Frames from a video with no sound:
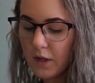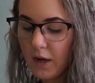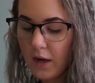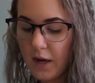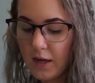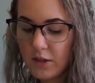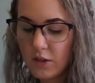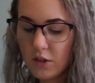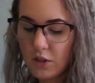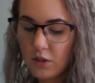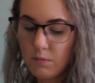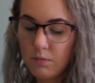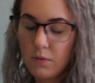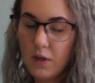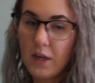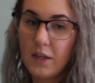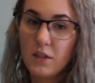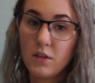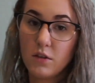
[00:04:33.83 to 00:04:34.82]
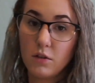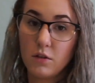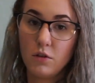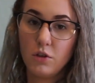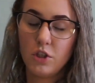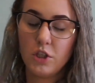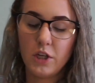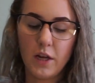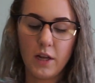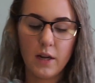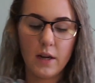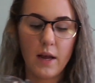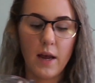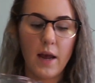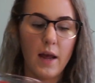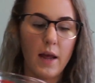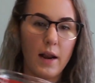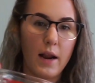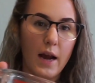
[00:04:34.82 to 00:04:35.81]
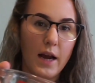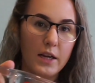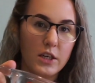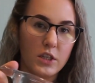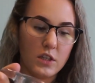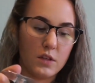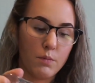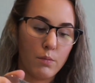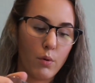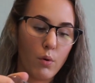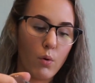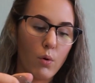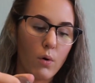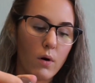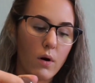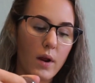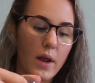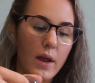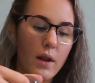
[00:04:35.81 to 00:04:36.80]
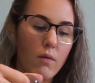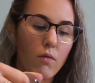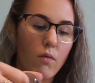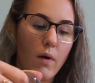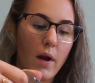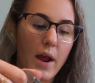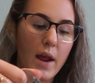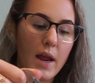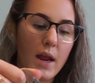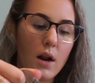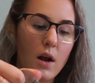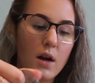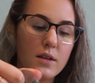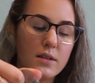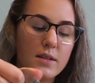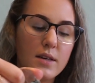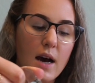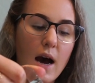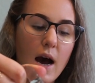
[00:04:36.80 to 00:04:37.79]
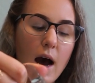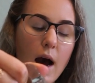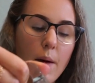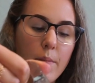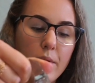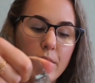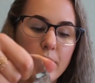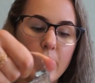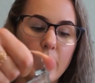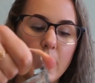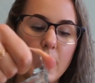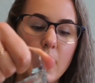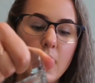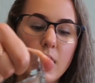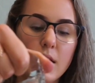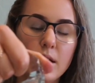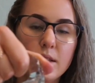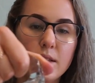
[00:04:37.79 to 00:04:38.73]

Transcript: and solution, and I just pour it right on top and then